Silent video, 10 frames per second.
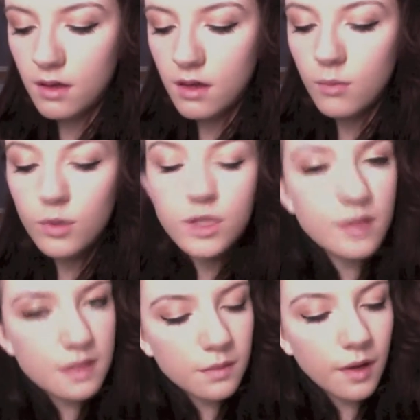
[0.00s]

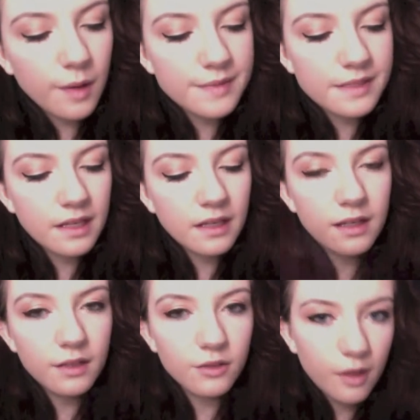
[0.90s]
Moisturizing Balm Stain
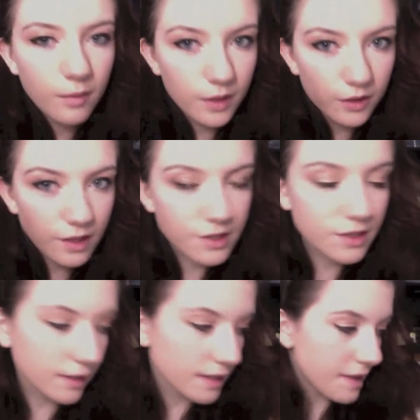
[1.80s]
in Cranberry Crush, like
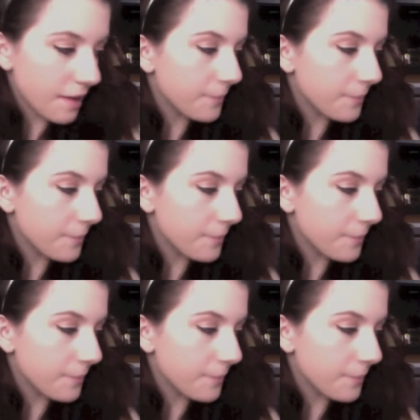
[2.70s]
I said.